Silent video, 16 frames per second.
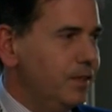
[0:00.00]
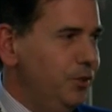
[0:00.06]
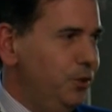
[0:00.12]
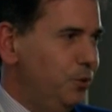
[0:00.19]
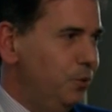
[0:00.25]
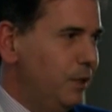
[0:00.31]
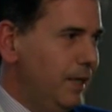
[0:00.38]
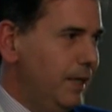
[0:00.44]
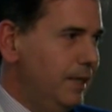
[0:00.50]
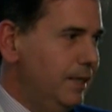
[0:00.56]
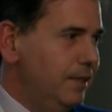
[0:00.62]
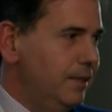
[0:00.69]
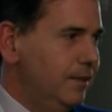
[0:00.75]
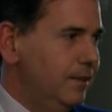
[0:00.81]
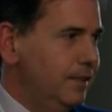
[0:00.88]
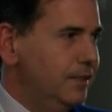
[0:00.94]
UK
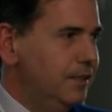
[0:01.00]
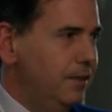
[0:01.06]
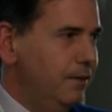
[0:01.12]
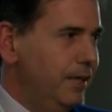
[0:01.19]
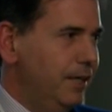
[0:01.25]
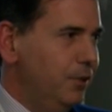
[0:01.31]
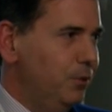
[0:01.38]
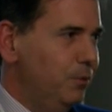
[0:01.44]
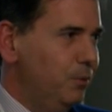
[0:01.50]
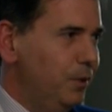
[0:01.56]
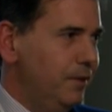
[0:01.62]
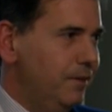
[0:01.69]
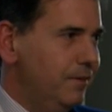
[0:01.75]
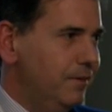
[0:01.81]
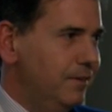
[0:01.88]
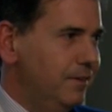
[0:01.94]
in the scenario
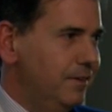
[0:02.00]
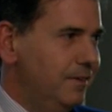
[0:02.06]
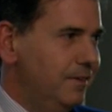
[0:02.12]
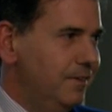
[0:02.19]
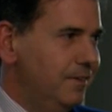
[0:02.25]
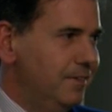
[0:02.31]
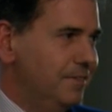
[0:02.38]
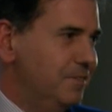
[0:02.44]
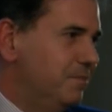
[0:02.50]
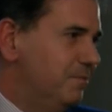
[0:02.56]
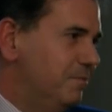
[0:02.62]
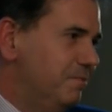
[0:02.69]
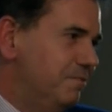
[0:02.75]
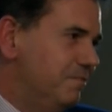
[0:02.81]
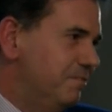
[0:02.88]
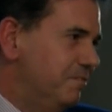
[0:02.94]
with,
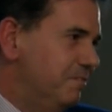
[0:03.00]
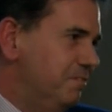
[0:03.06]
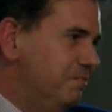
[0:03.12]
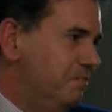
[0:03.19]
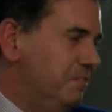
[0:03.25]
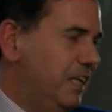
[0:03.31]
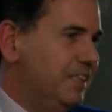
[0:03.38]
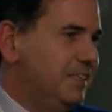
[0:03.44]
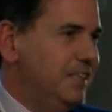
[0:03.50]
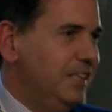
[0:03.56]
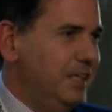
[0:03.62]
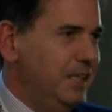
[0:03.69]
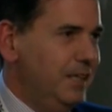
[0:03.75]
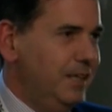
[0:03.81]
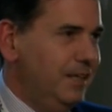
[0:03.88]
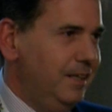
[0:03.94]
let's
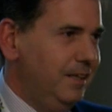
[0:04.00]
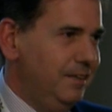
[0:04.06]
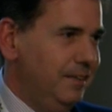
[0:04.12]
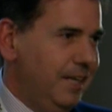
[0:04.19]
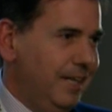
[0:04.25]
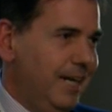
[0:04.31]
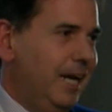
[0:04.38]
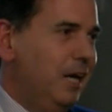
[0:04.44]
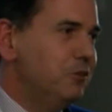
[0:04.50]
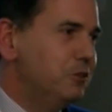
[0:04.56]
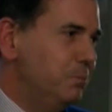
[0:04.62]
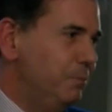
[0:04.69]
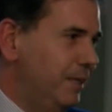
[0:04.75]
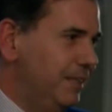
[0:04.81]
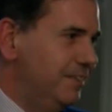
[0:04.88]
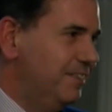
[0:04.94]
say, an
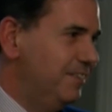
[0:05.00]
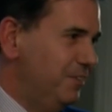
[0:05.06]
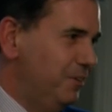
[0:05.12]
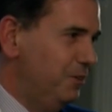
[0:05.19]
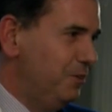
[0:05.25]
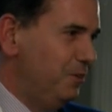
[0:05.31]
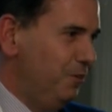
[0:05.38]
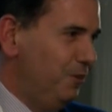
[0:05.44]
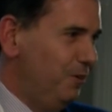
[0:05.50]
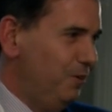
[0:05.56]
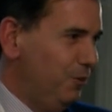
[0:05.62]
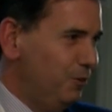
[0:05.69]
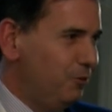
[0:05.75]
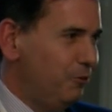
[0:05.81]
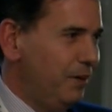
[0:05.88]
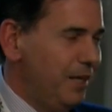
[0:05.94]
announcement,
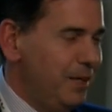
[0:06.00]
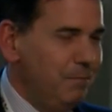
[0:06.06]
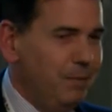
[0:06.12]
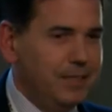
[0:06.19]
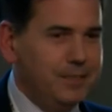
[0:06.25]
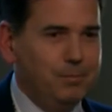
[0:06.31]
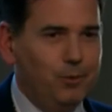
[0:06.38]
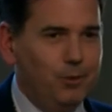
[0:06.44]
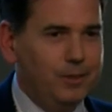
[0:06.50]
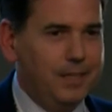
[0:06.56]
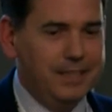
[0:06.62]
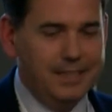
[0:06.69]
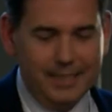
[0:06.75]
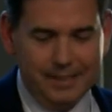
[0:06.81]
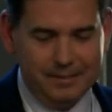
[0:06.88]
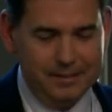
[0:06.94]
not really much more
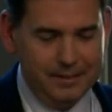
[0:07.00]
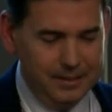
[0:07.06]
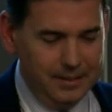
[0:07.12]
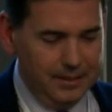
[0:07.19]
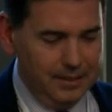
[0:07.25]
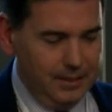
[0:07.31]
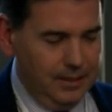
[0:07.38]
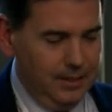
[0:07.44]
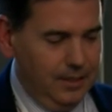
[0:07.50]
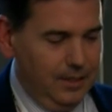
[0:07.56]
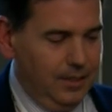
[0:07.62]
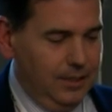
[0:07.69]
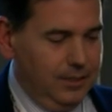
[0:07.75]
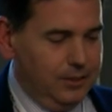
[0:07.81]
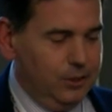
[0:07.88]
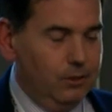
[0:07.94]
than that.
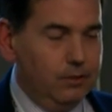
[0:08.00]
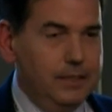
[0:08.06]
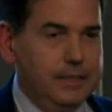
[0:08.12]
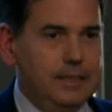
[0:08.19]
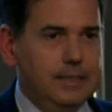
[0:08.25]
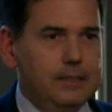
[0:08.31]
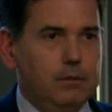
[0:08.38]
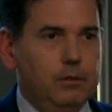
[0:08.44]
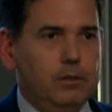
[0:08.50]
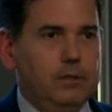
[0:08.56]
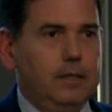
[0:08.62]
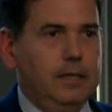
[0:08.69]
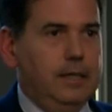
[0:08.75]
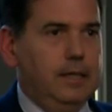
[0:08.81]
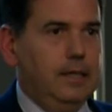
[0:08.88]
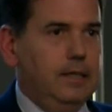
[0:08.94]
So this is what
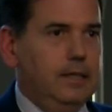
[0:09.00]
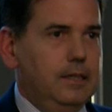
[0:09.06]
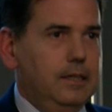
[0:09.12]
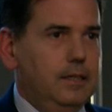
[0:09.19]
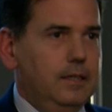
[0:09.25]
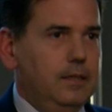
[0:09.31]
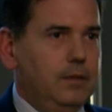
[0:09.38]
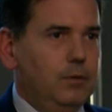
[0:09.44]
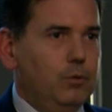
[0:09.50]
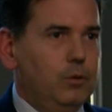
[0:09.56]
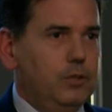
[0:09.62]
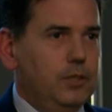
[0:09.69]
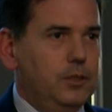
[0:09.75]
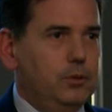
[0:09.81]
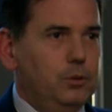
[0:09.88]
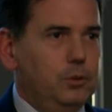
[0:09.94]
I
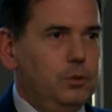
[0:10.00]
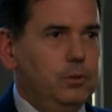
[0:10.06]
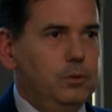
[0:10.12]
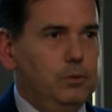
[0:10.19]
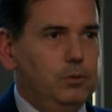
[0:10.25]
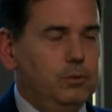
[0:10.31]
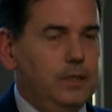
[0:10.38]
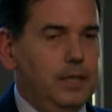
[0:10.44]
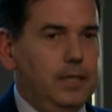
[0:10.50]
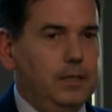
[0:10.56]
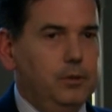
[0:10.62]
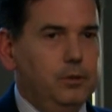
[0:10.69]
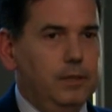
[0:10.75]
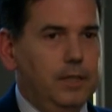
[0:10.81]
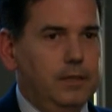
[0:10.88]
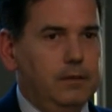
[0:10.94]
wanted to tell
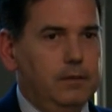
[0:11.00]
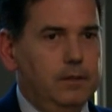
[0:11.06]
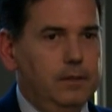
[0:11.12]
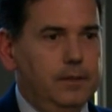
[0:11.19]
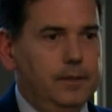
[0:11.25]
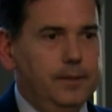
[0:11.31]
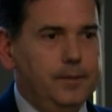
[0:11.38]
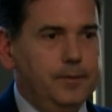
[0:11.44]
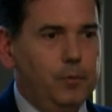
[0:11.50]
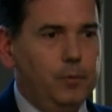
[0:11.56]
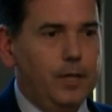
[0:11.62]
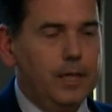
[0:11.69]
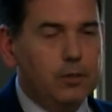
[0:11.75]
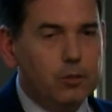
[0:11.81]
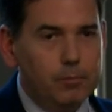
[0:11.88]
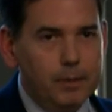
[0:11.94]
you, that we
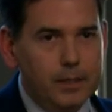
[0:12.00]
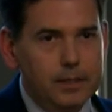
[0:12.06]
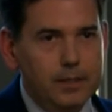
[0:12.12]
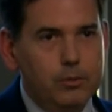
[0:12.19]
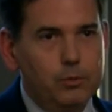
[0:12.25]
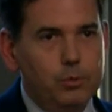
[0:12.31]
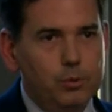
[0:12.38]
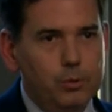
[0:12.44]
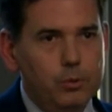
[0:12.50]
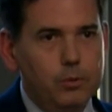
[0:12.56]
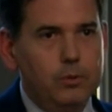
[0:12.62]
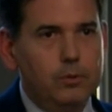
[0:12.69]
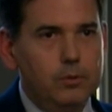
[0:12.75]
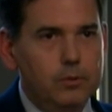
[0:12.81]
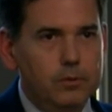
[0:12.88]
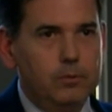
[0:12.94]
are committed
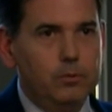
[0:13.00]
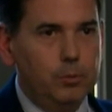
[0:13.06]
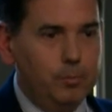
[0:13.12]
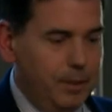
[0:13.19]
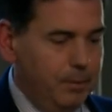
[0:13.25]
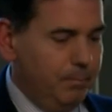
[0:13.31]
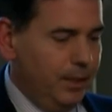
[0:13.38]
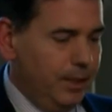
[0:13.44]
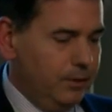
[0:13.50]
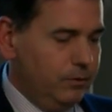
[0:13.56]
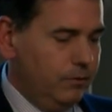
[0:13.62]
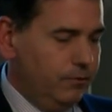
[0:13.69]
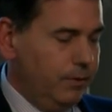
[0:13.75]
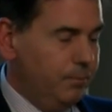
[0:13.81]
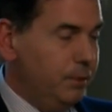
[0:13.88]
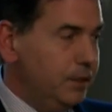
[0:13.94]
to be part
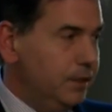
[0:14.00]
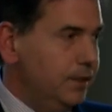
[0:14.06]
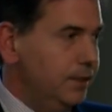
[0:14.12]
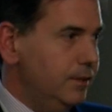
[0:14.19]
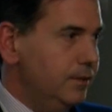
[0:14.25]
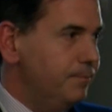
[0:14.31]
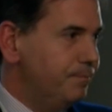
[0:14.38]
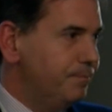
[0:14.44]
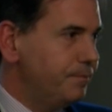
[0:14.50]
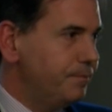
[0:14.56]
of the business